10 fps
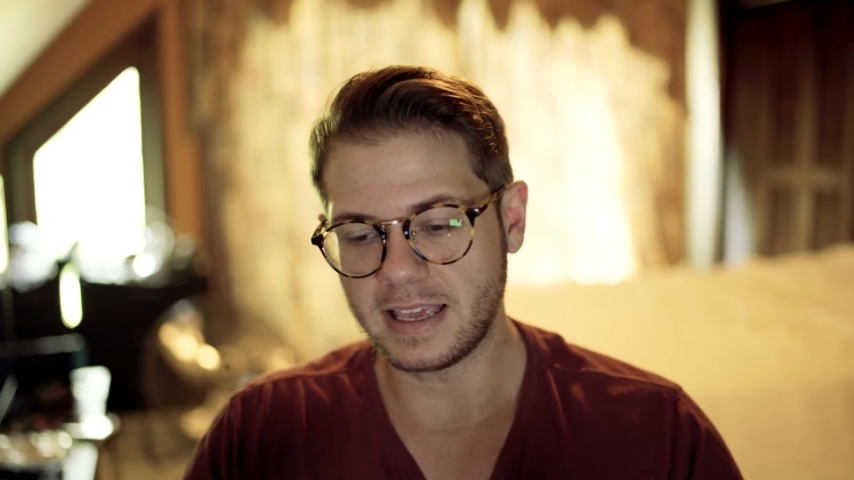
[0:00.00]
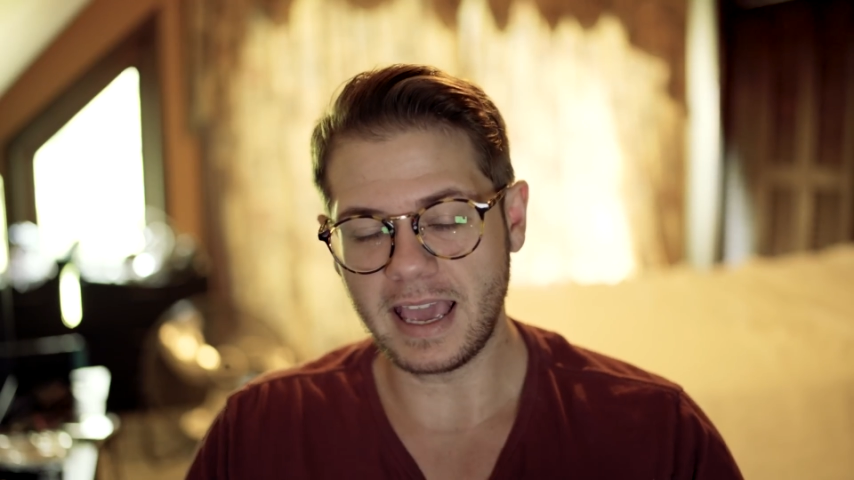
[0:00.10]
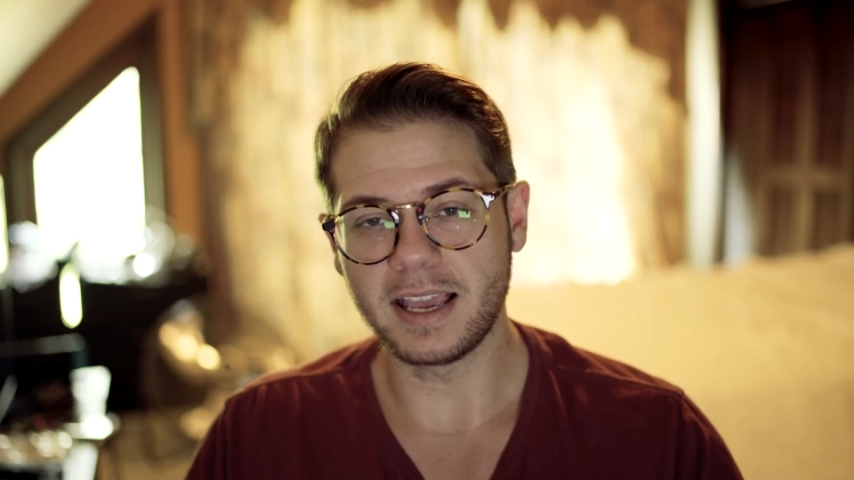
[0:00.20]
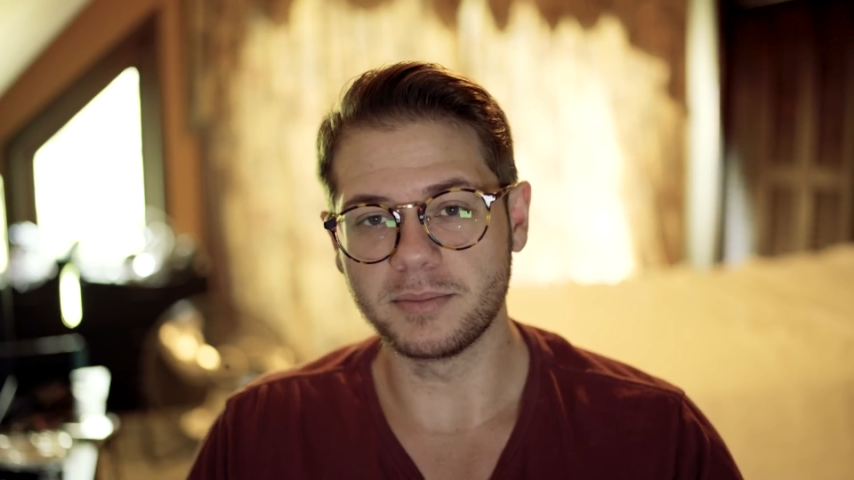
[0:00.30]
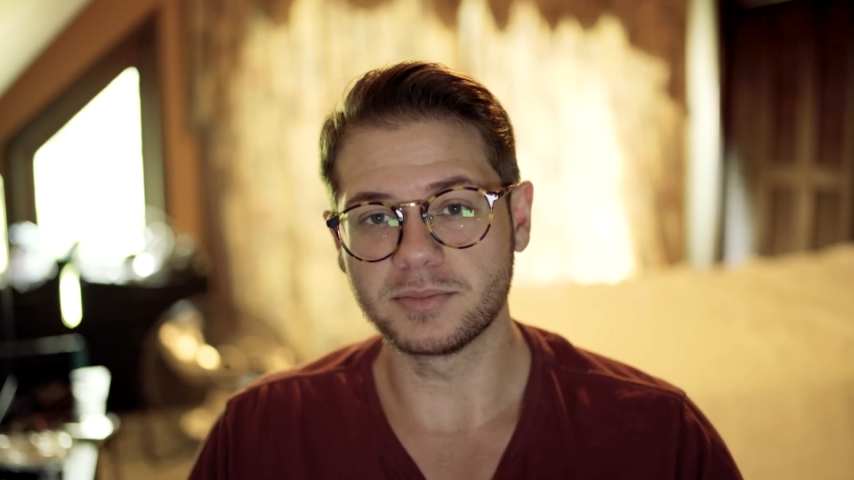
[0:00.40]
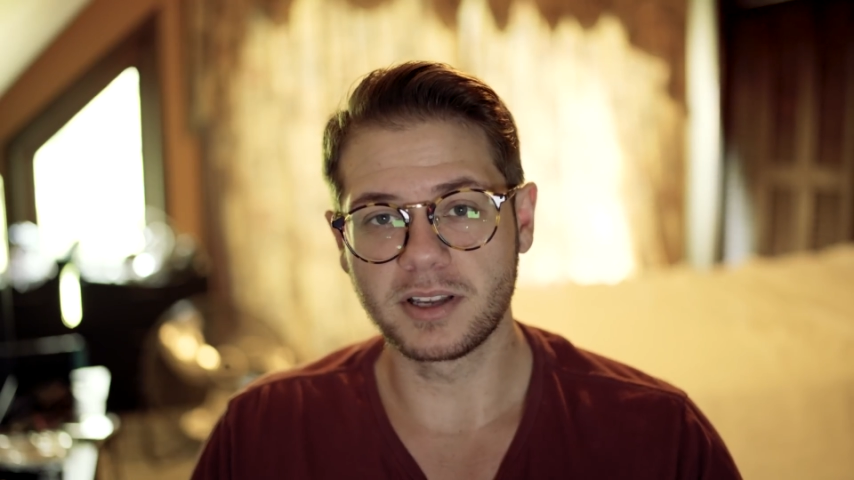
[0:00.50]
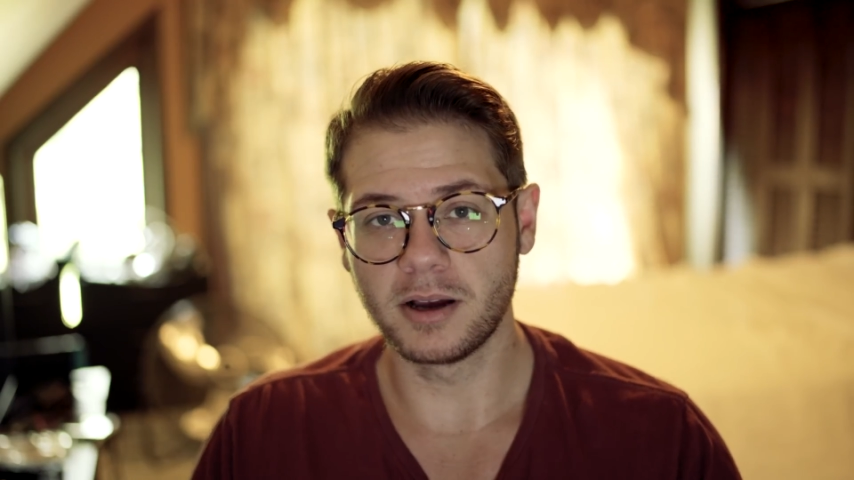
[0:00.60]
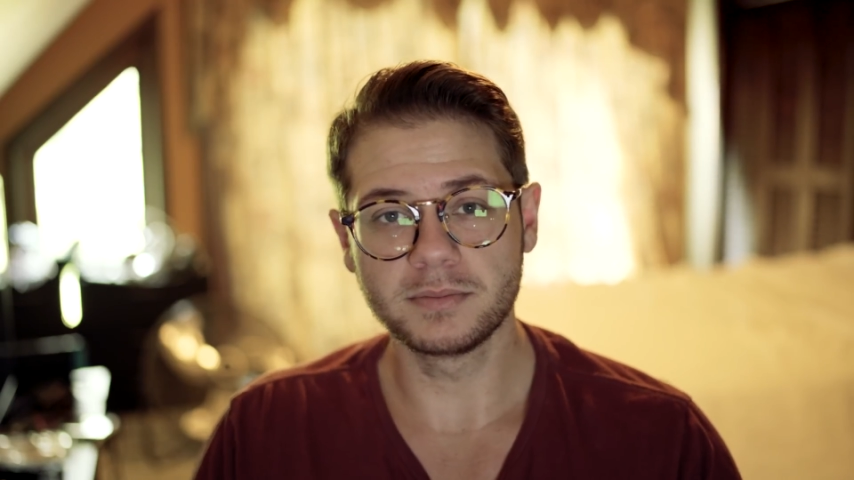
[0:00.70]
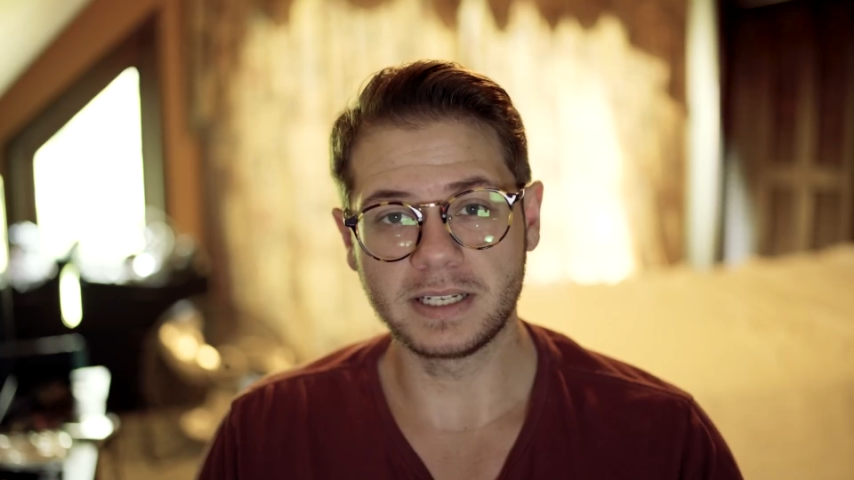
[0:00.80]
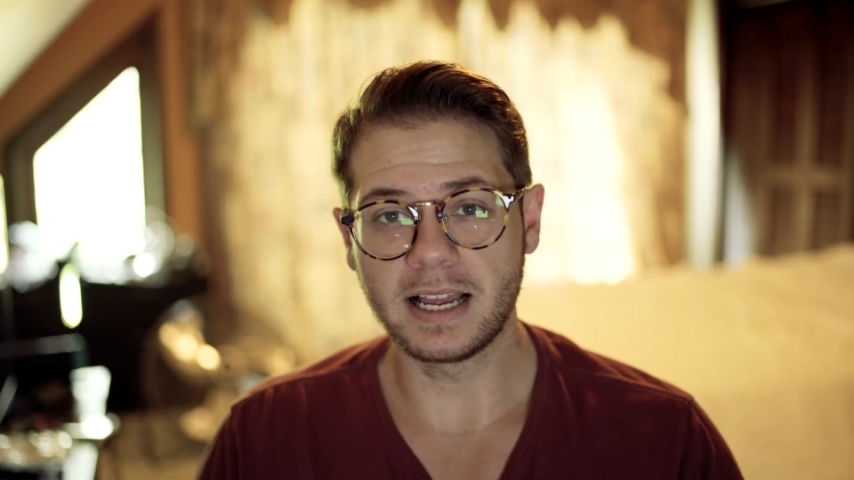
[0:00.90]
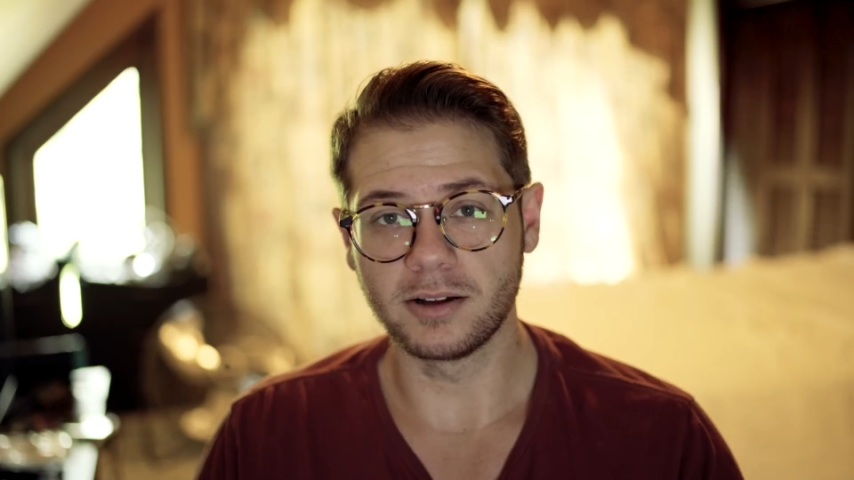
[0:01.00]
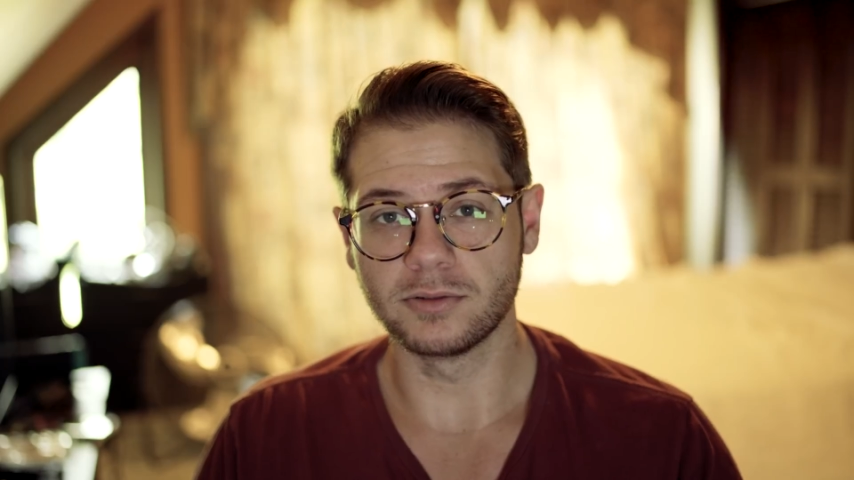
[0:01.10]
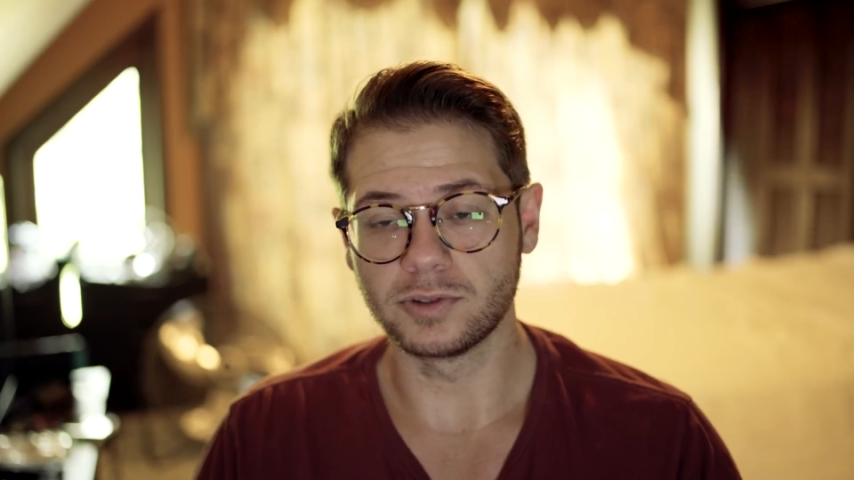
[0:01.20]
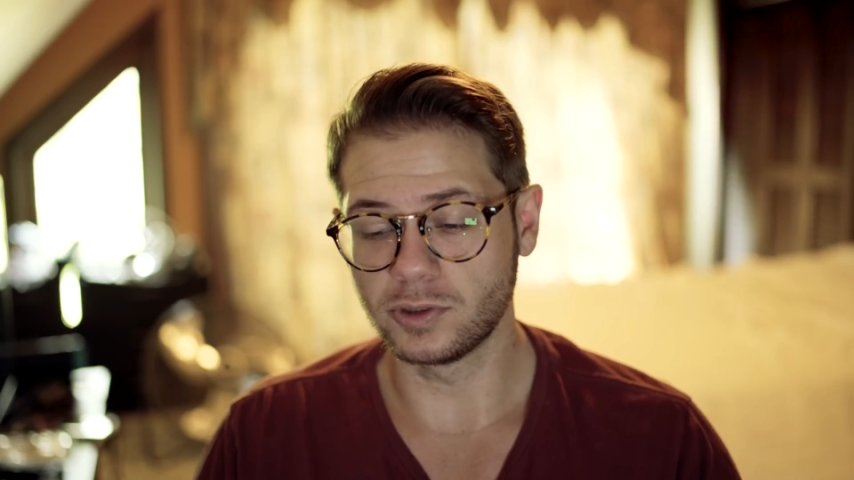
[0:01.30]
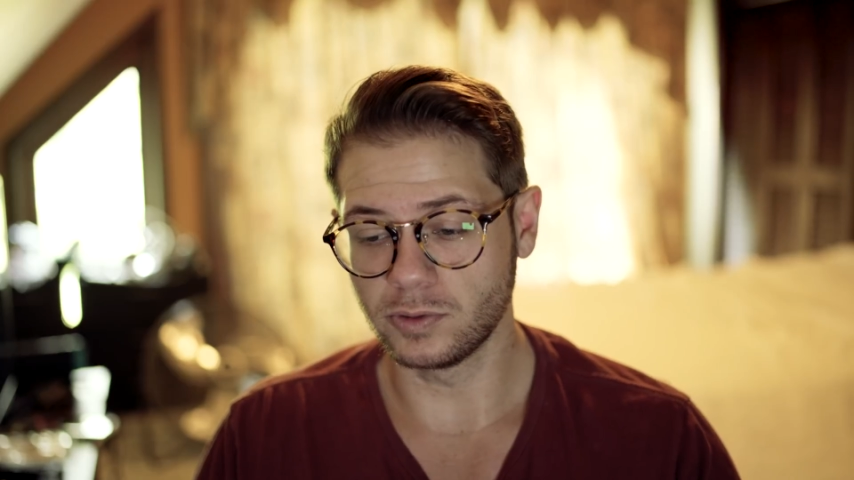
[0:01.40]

games come down